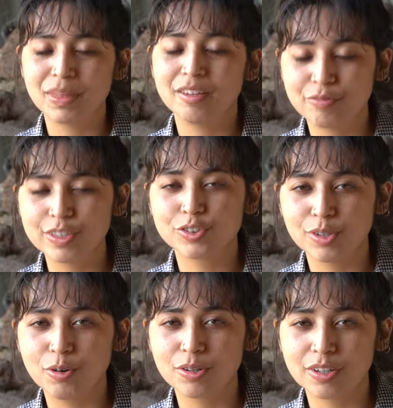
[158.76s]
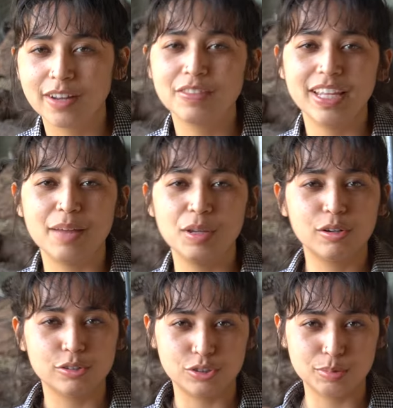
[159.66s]
the official owner of the
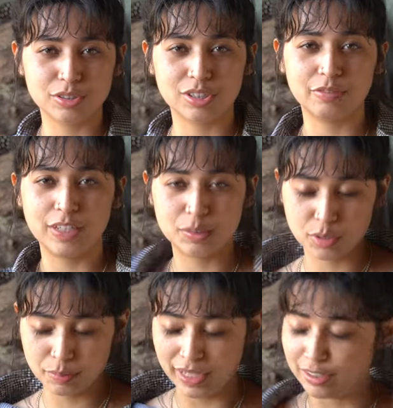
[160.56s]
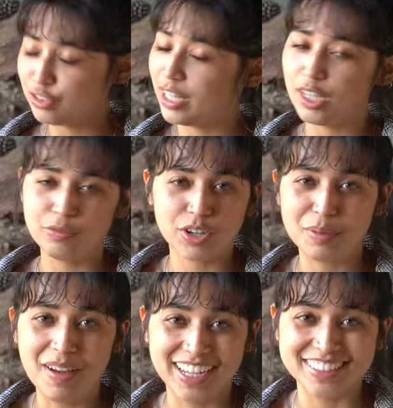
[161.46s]
Emiko Superstar Facebook page. Thank you very
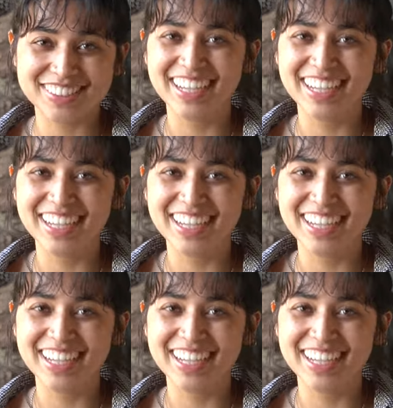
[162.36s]
much.